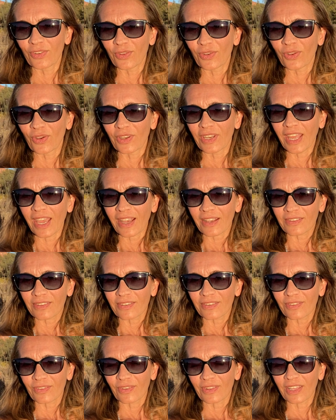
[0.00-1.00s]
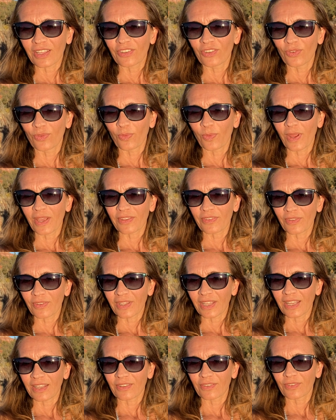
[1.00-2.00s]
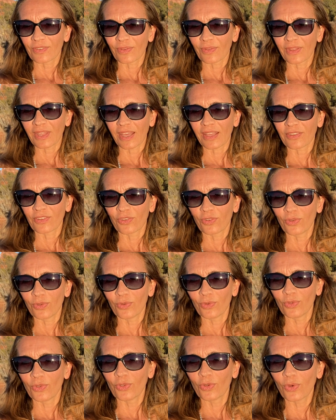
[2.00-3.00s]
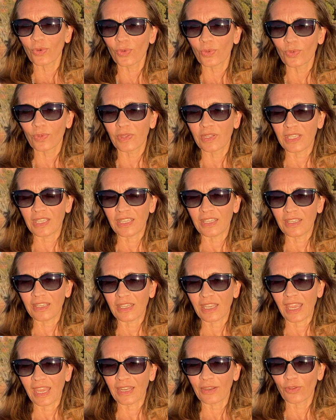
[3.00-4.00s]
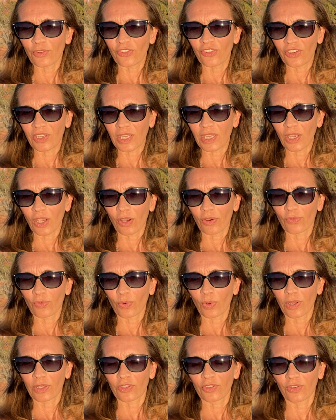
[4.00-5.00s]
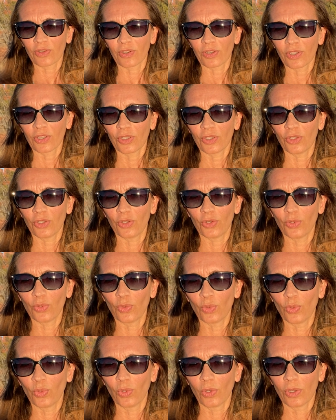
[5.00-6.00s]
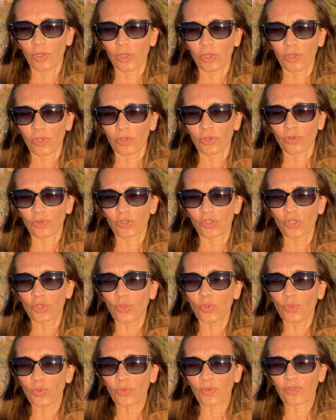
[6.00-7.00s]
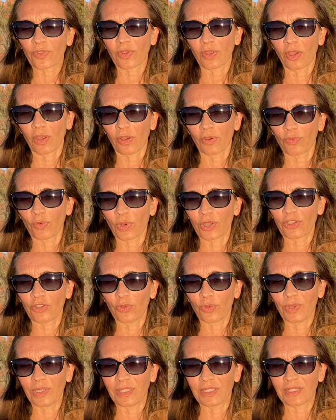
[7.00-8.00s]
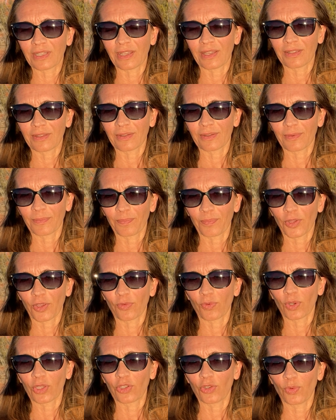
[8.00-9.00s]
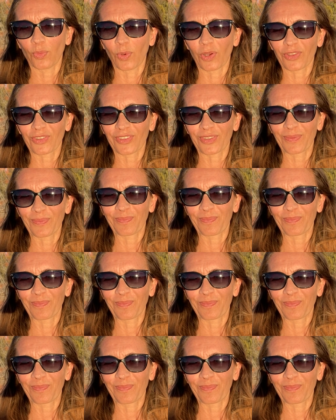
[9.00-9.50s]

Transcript: you connect, so that you resonate, so that you know the energy of what you choose, of what you intend, of what you want.